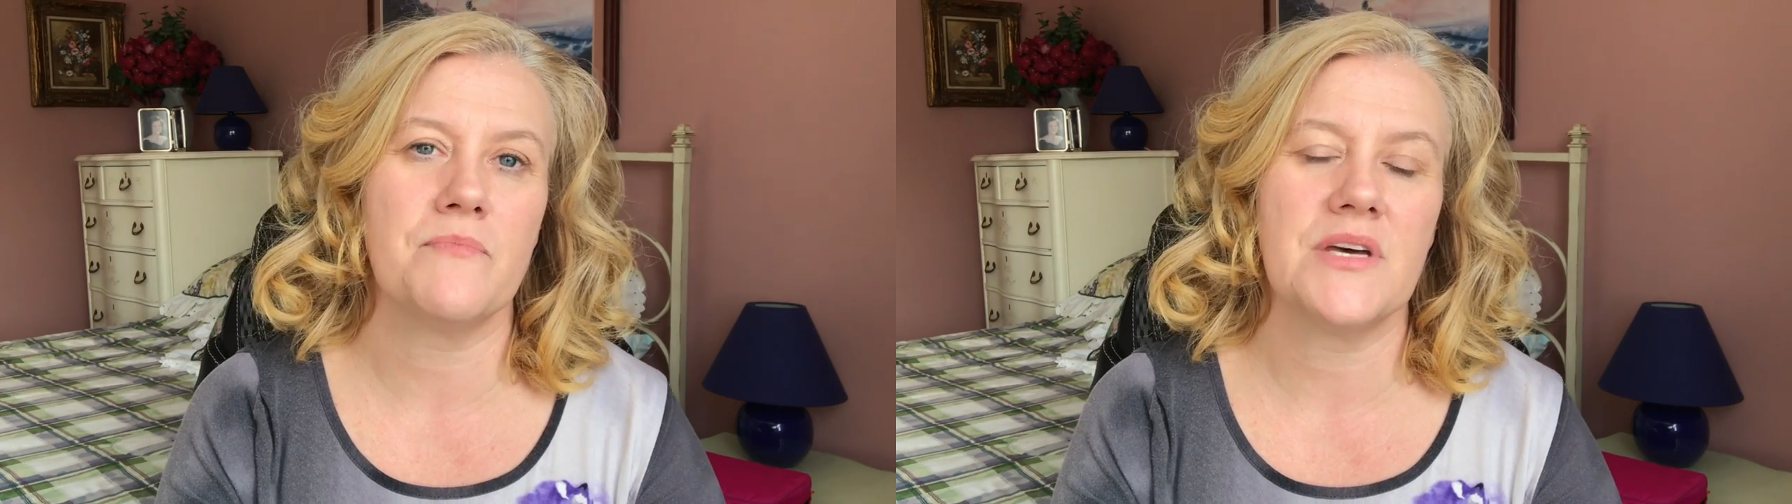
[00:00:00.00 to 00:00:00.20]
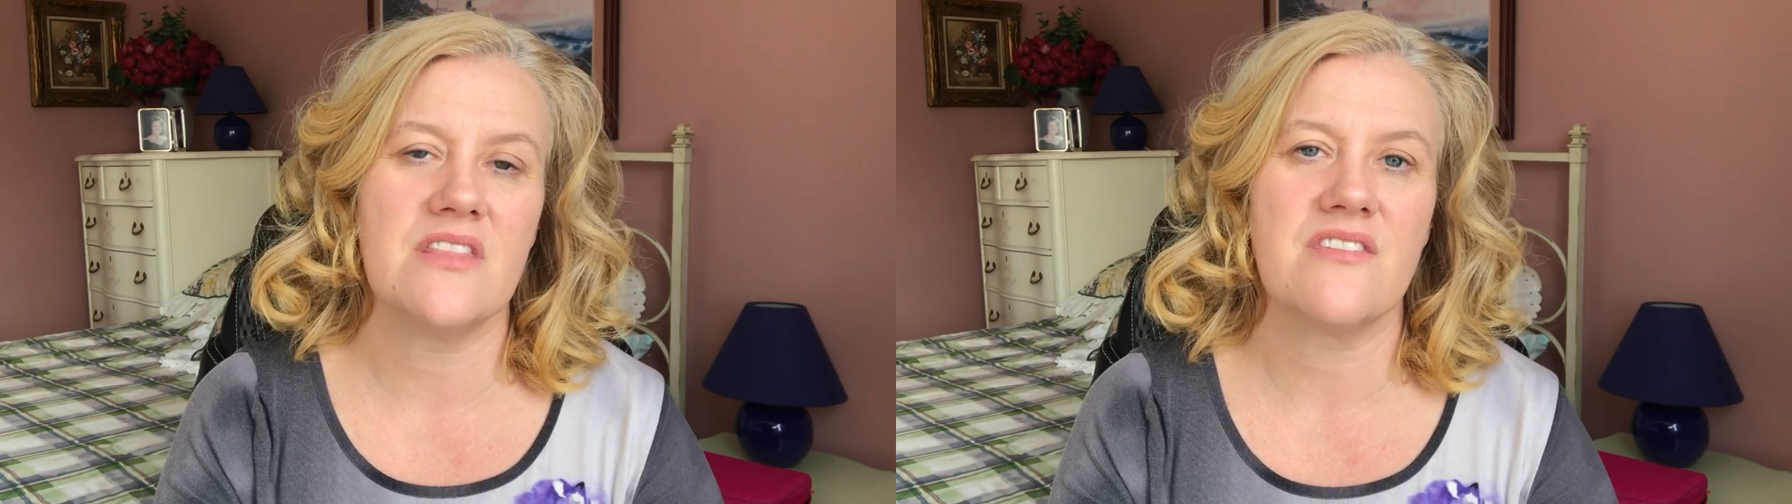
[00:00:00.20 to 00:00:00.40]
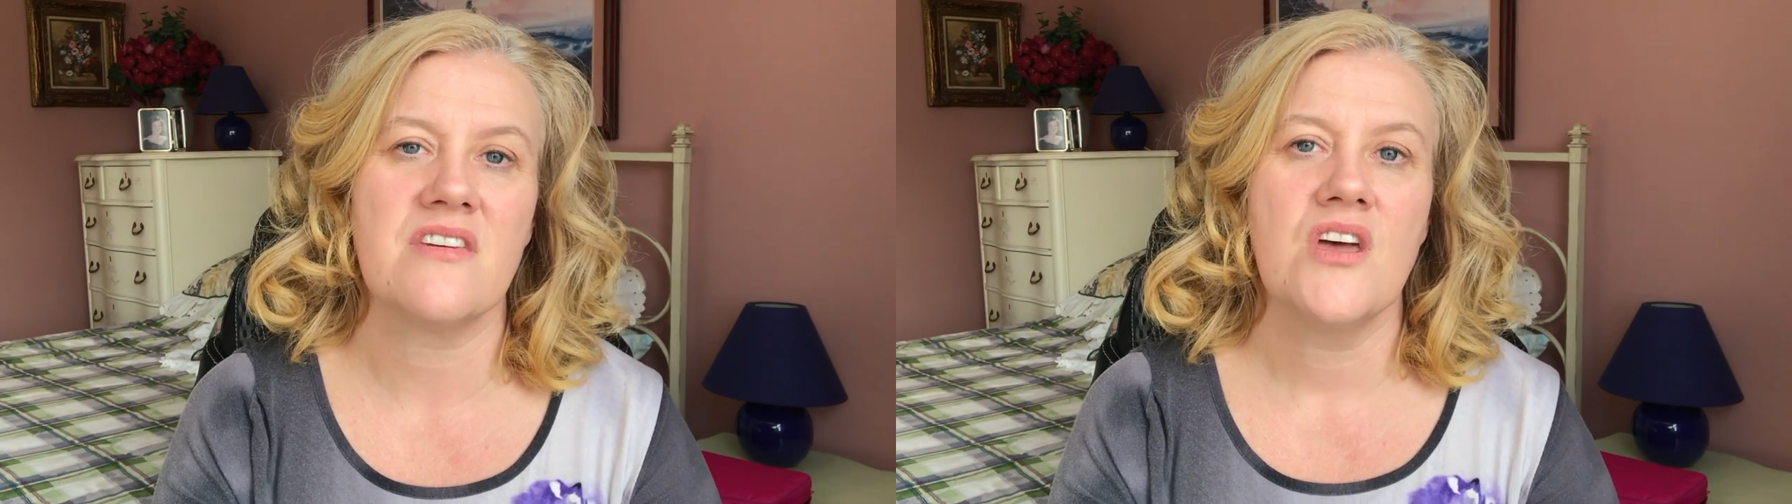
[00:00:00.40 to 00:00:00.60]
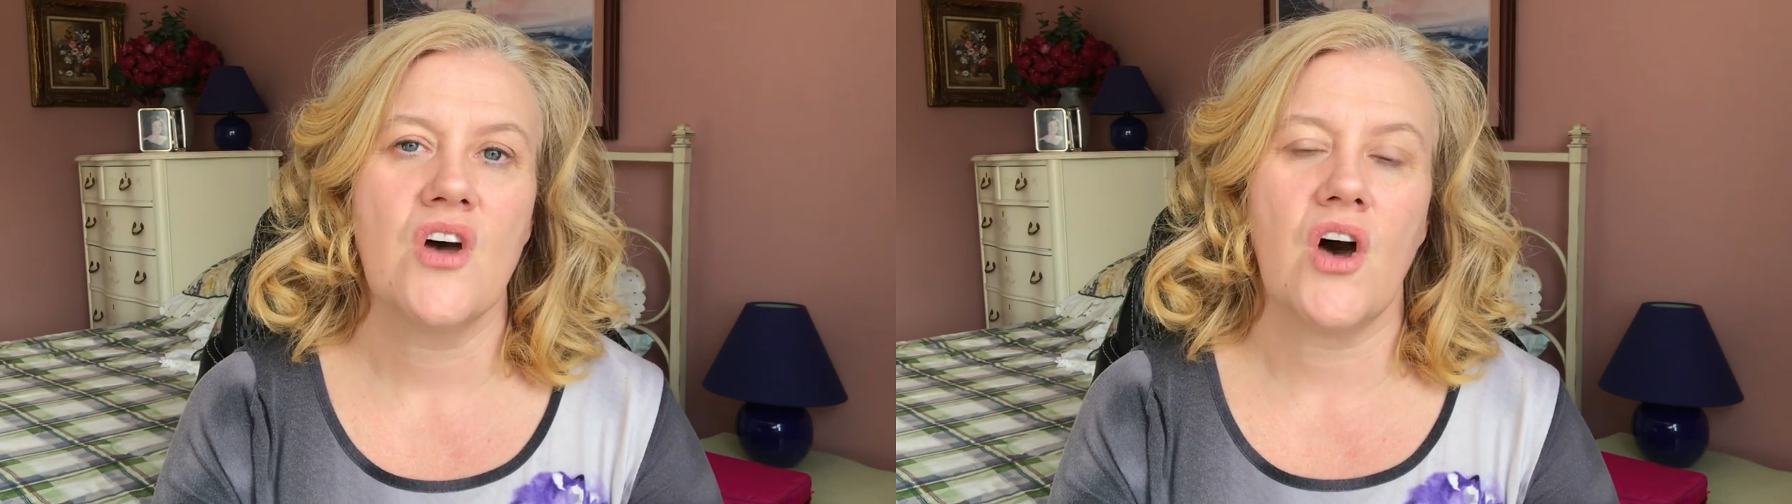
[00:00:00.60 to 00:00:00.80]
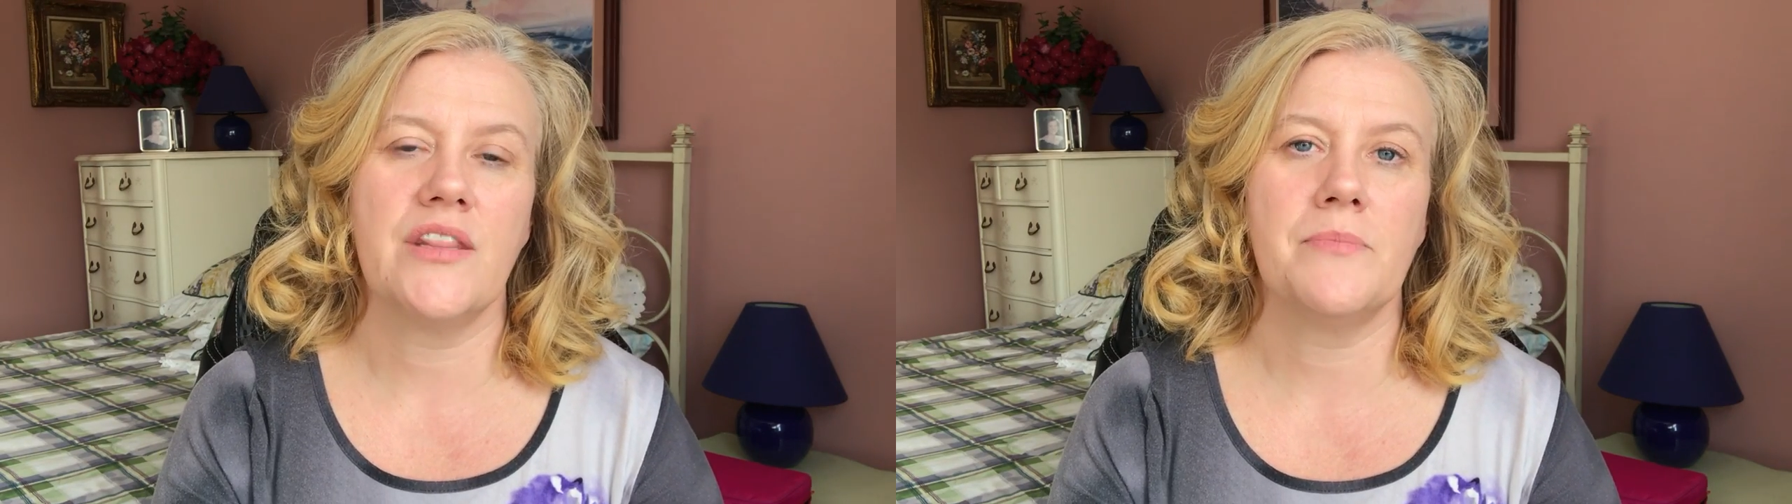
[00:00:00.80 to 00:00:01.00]
month
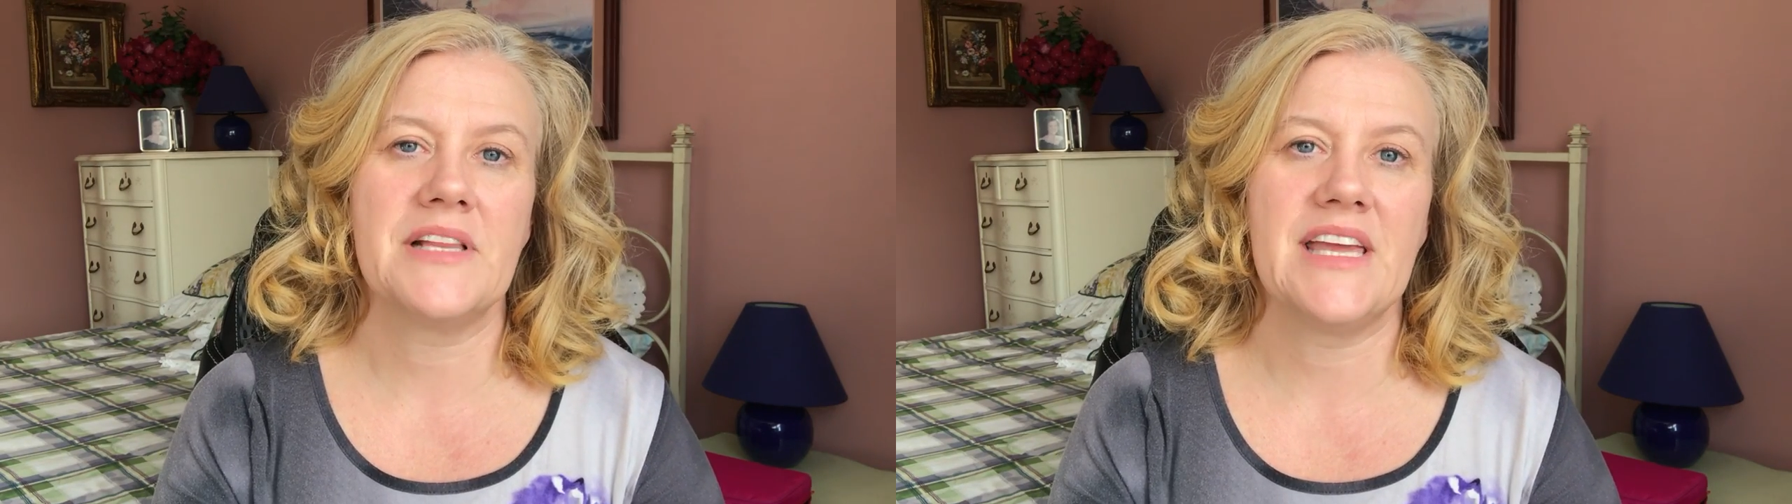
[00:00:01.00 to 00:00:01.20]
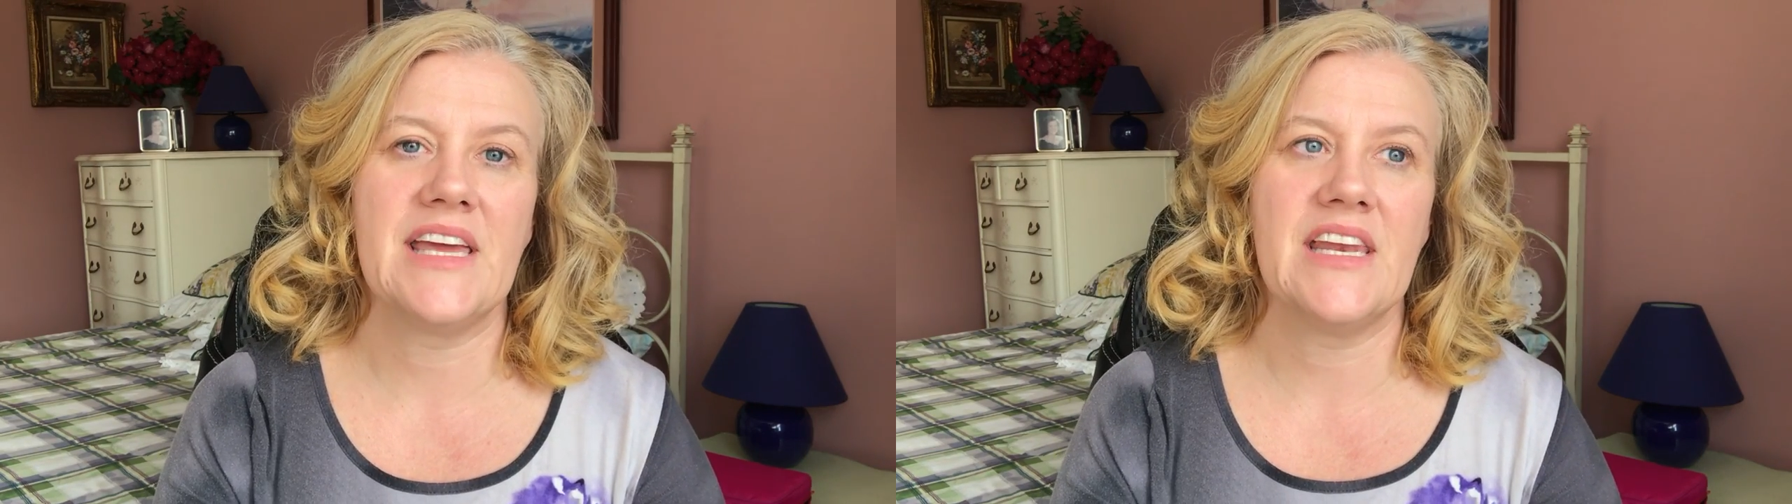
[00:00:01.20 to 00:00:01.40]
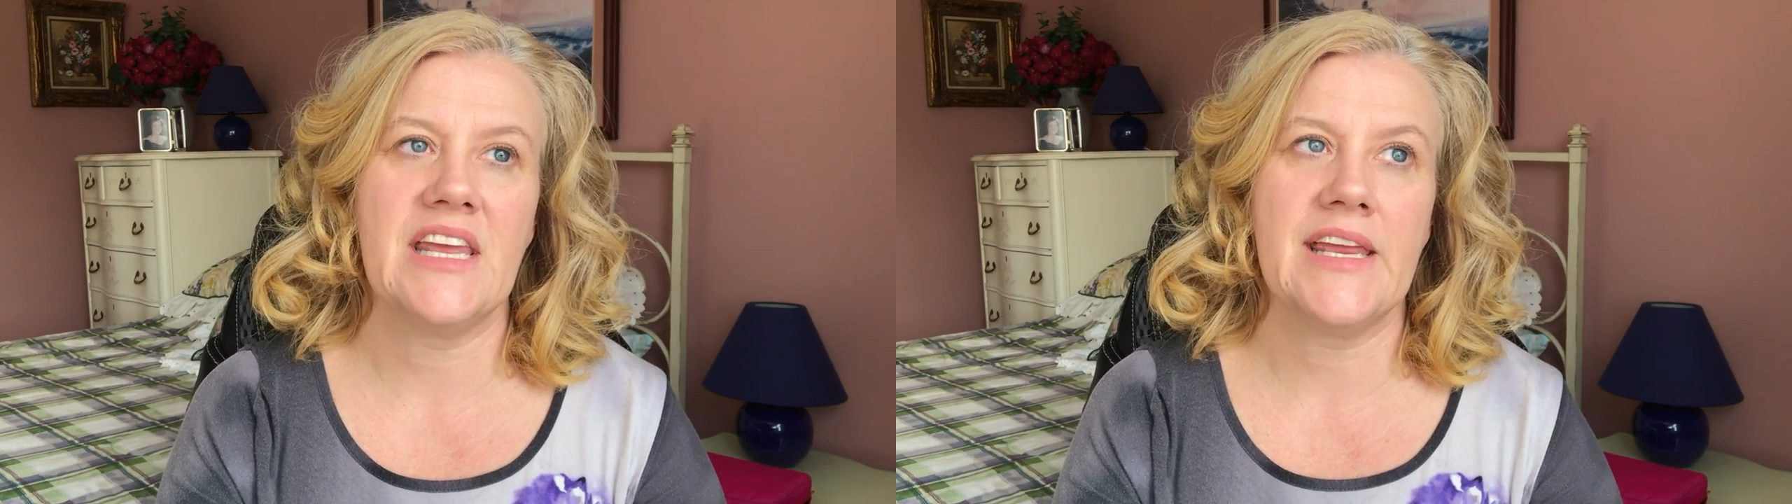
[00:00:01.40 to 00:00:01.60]
on the plan.